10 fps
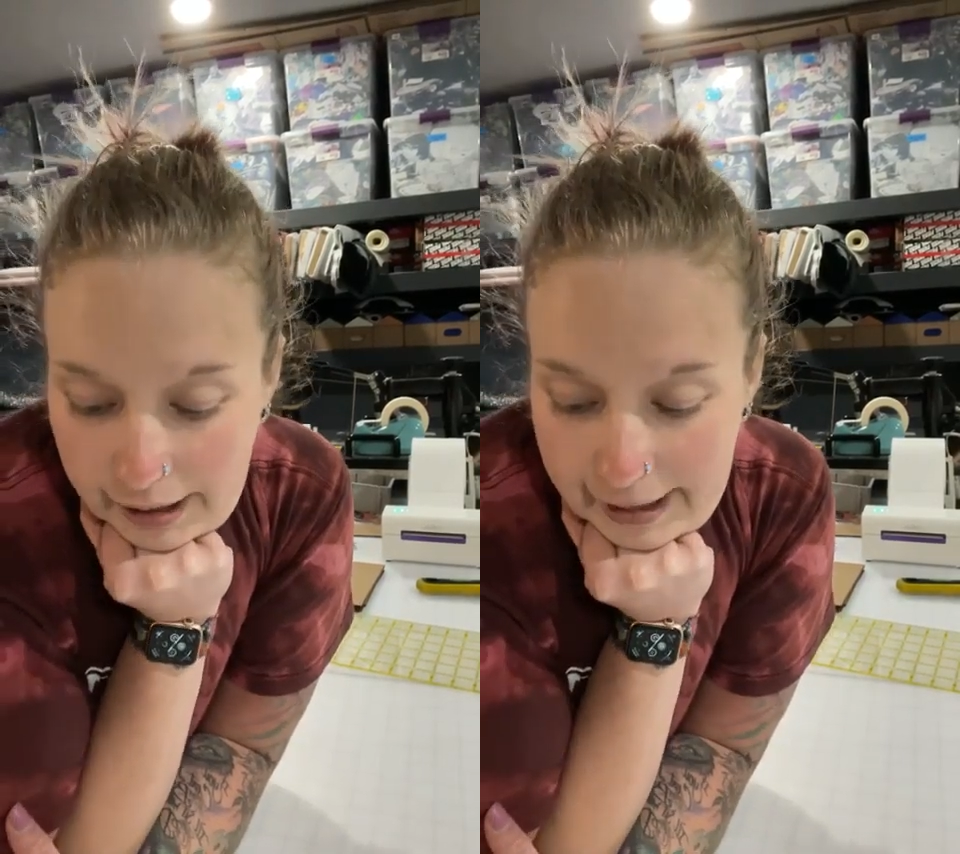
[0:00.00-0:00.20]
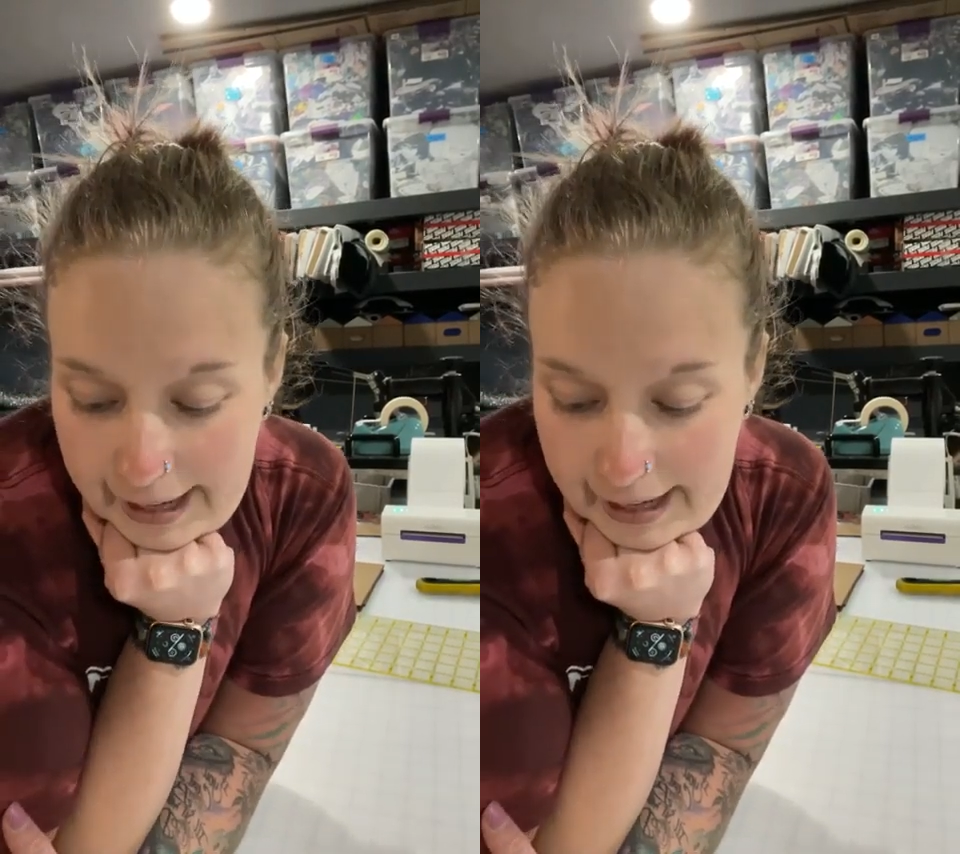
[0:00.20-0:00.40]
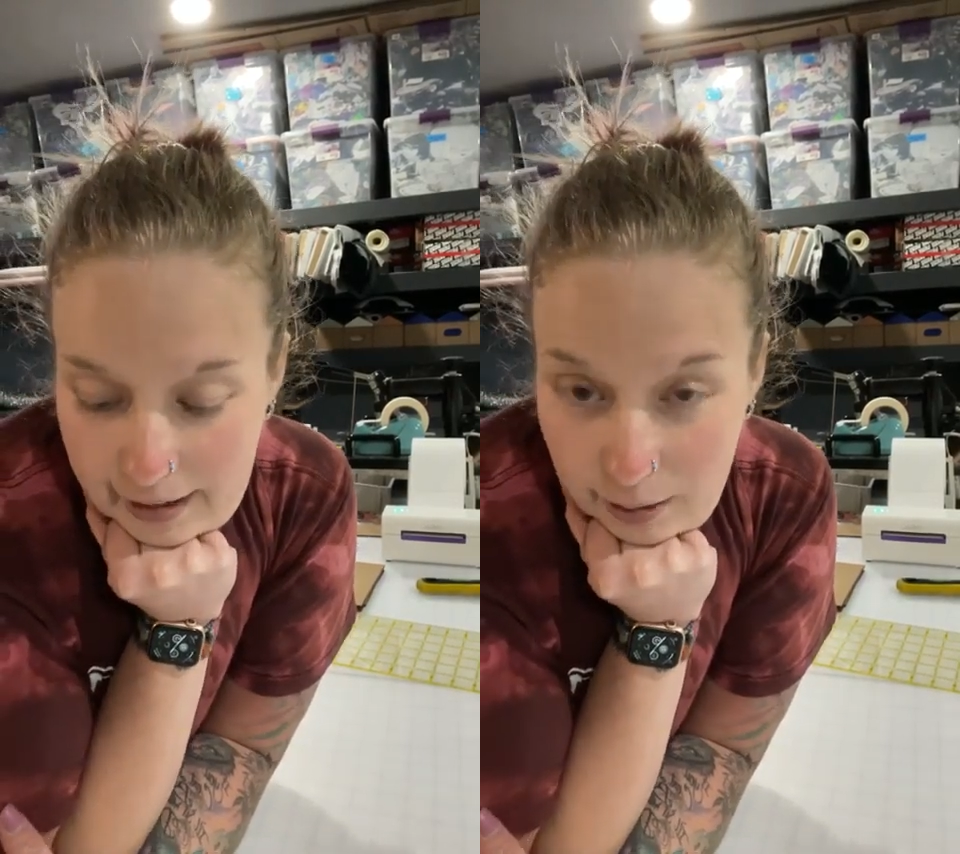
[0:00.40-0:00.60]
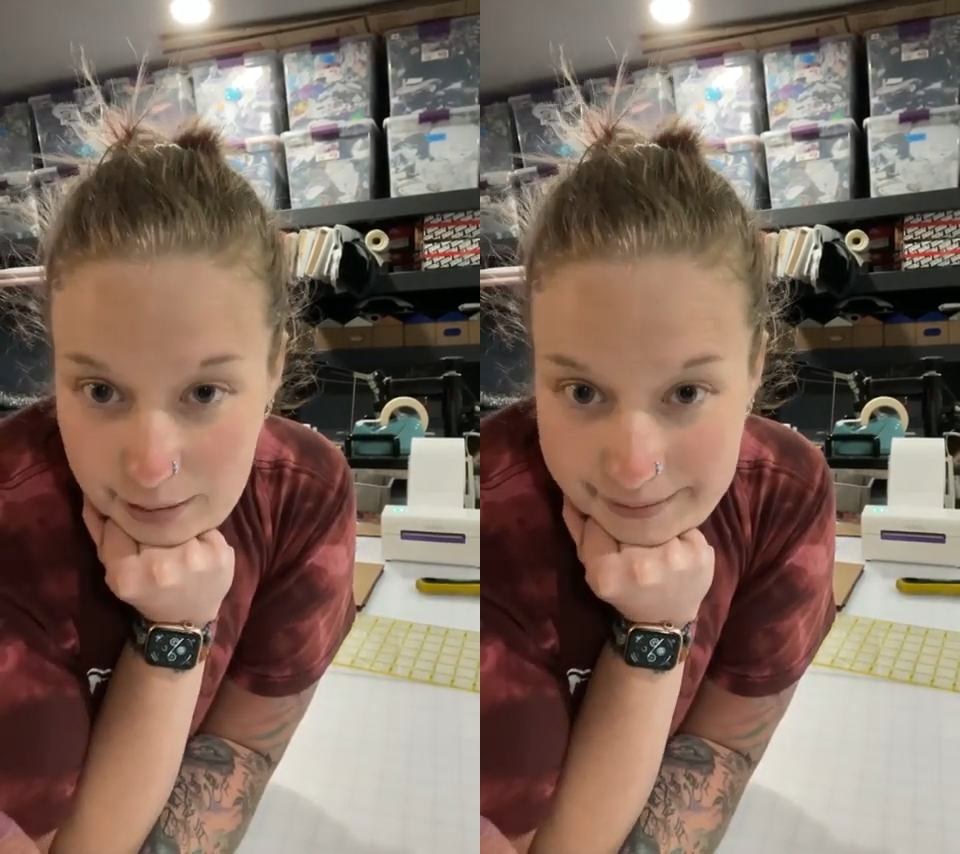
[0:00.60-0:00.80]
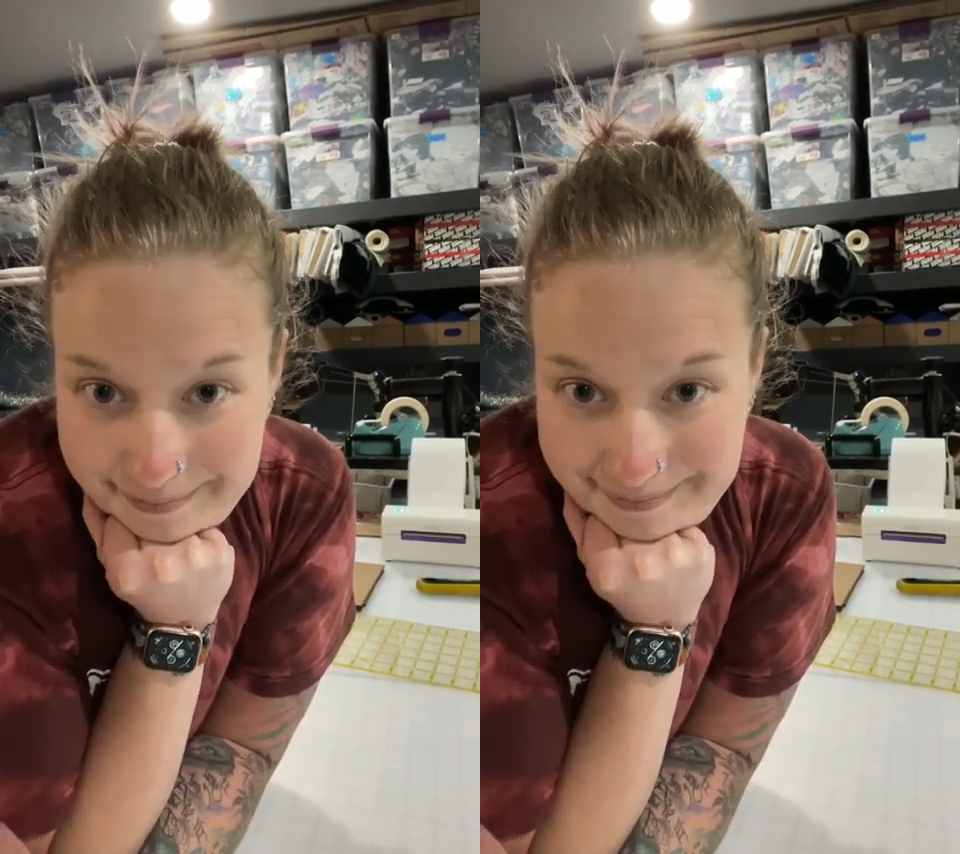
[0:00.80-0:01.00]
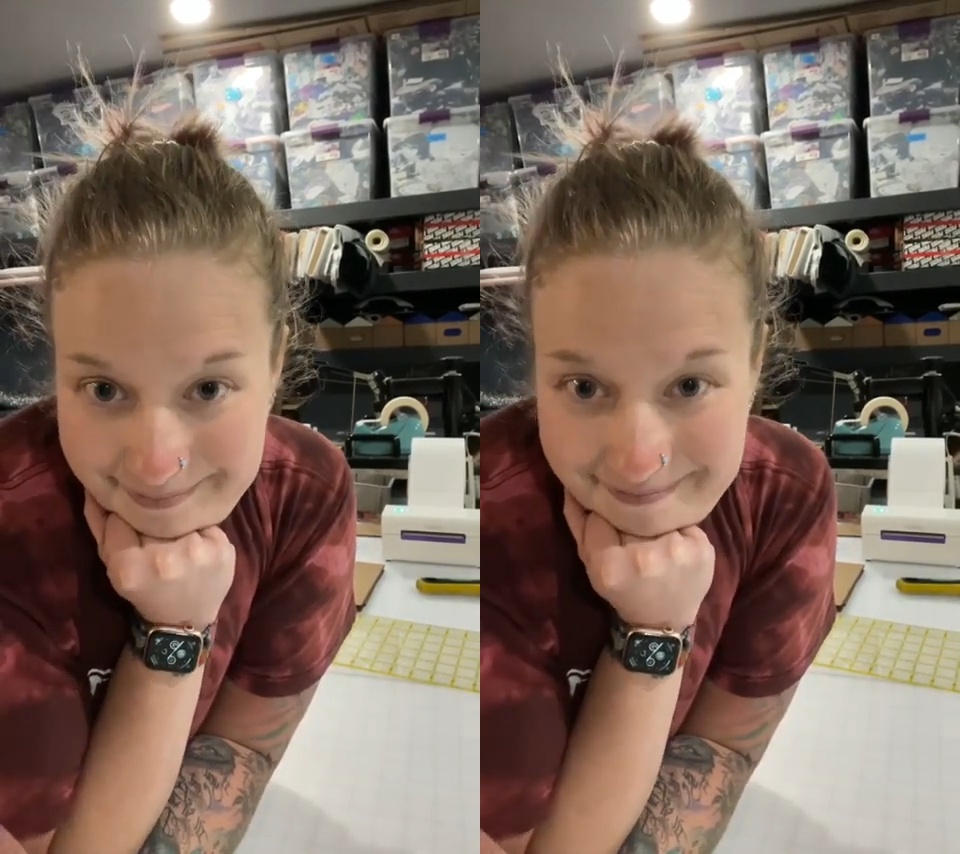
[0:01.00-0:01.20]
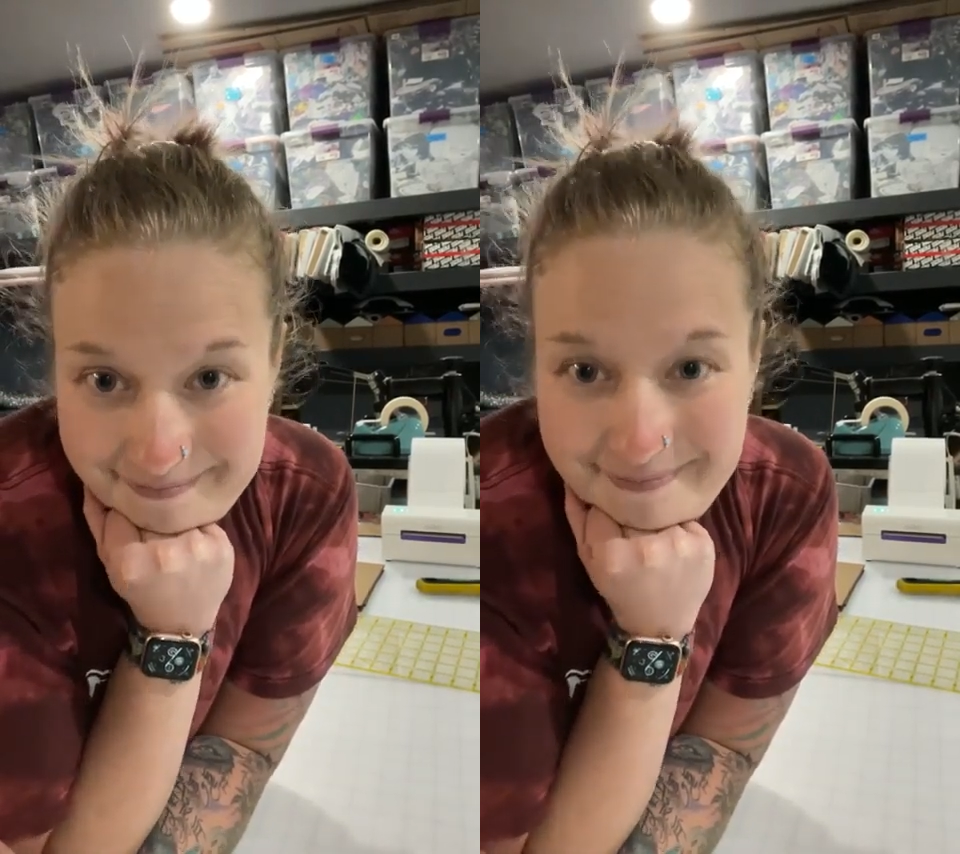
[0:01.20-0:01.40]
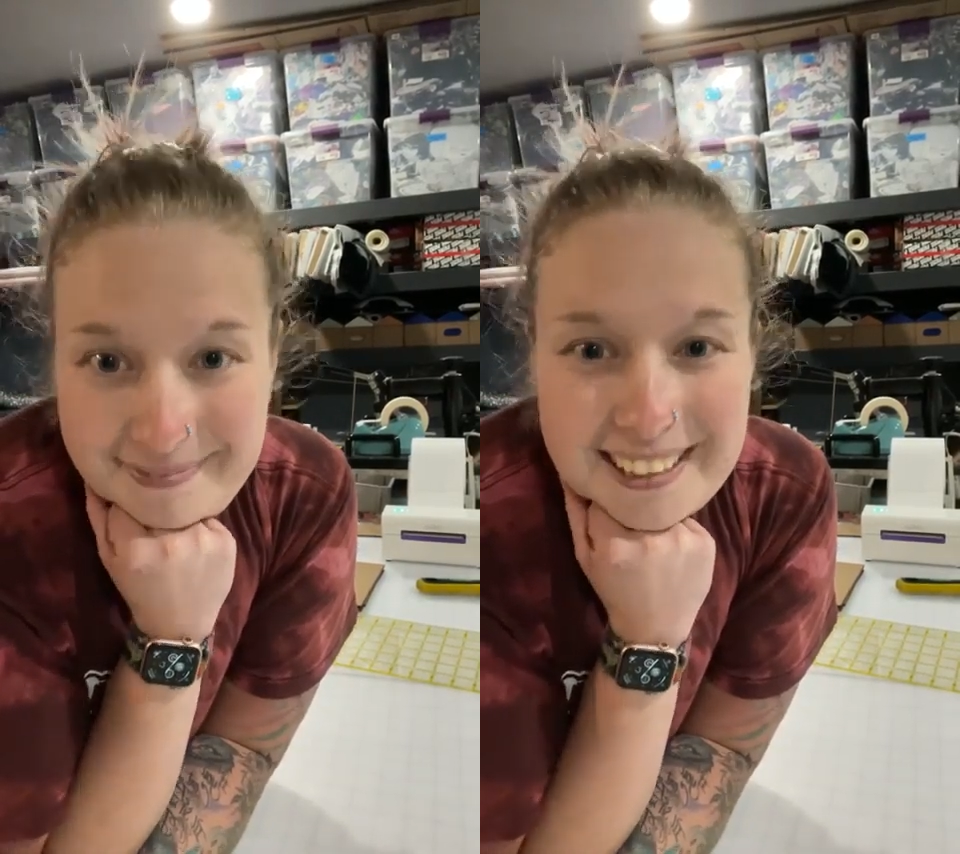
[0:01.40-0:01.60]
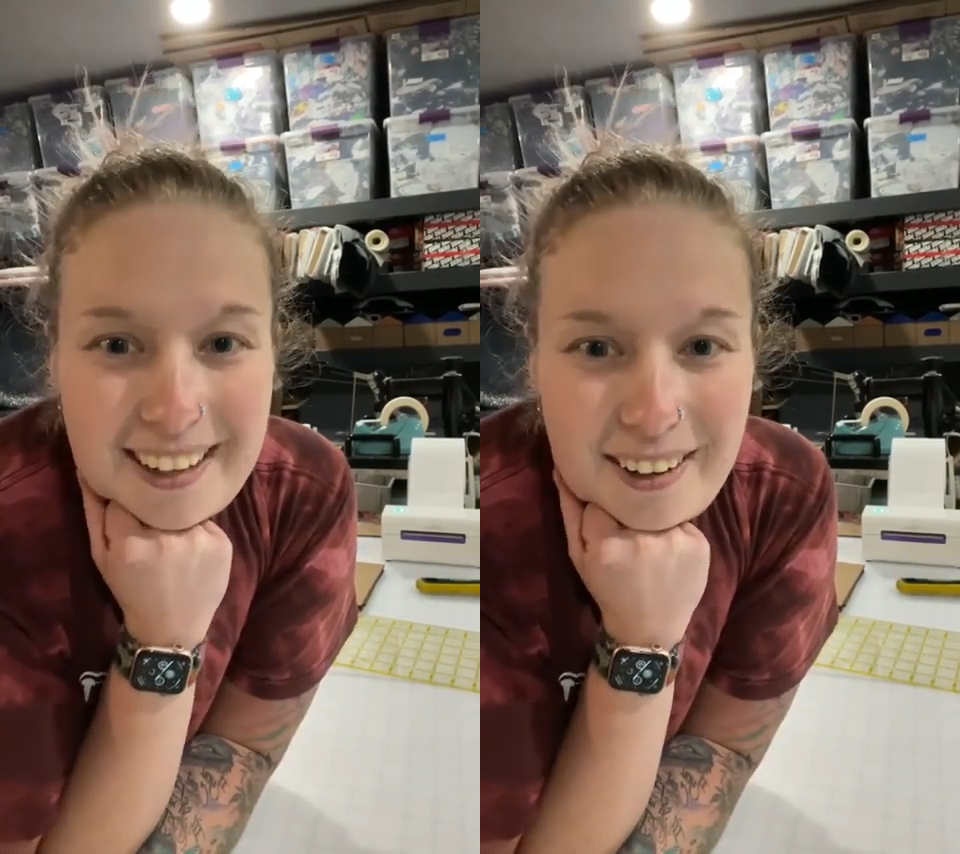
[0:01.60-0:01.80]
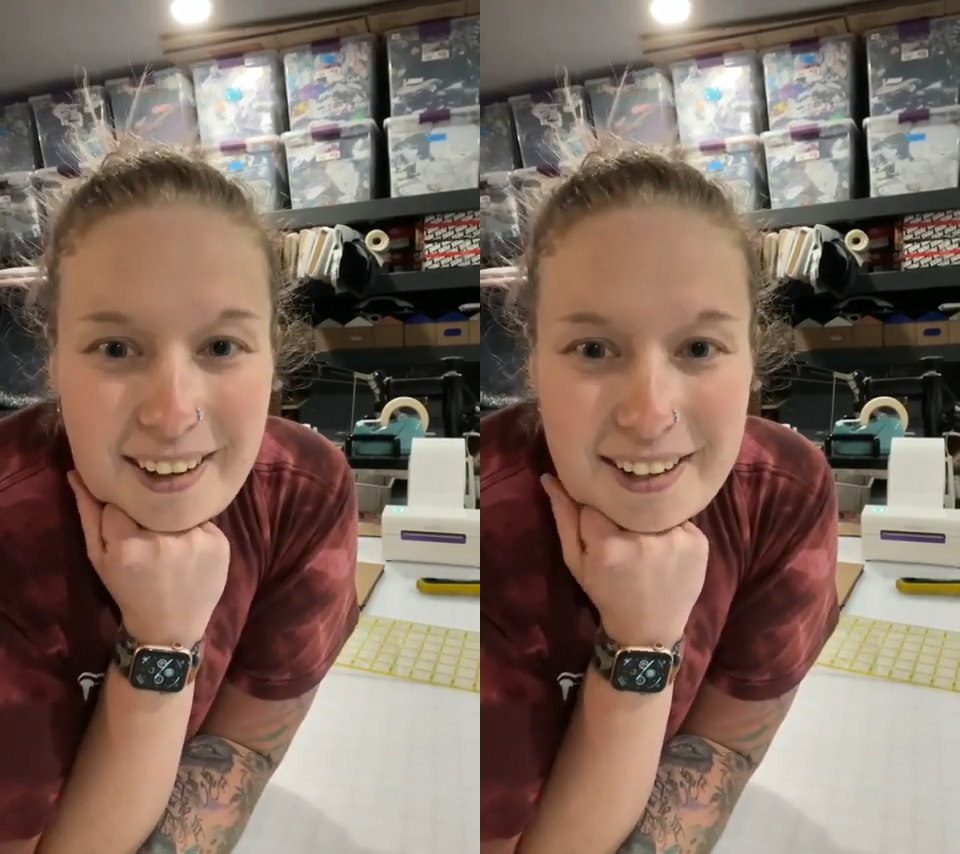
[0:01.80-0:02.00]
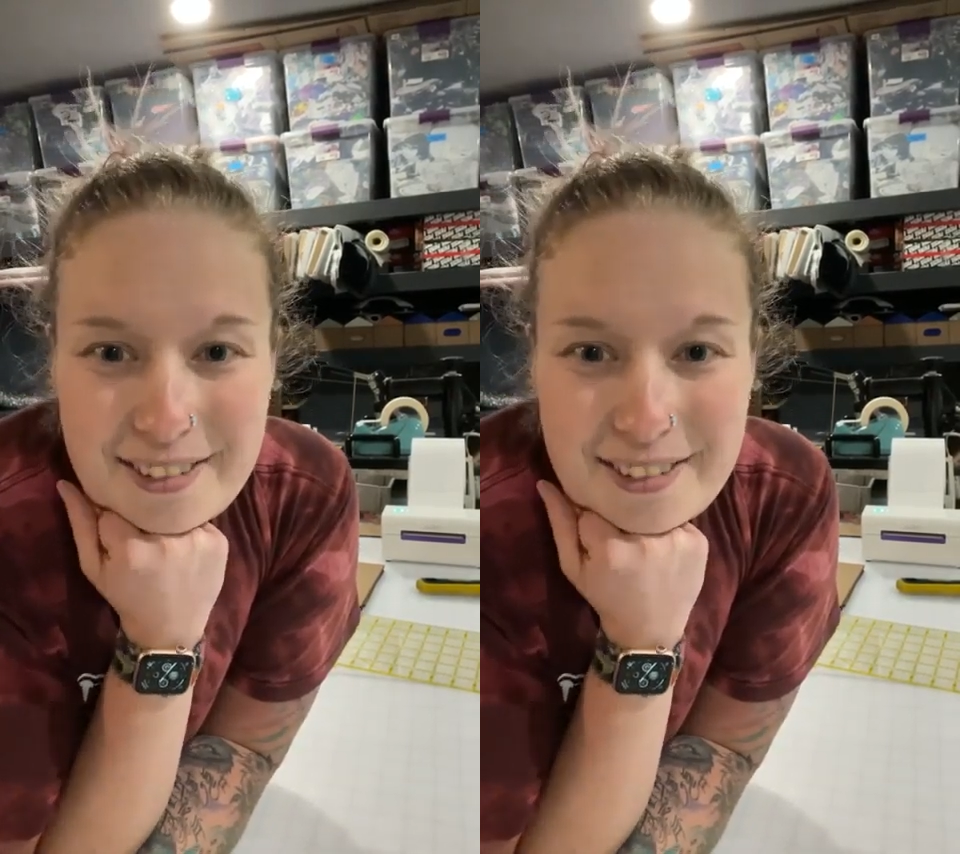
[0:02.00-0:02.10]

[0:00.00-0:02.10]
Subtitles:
Now, on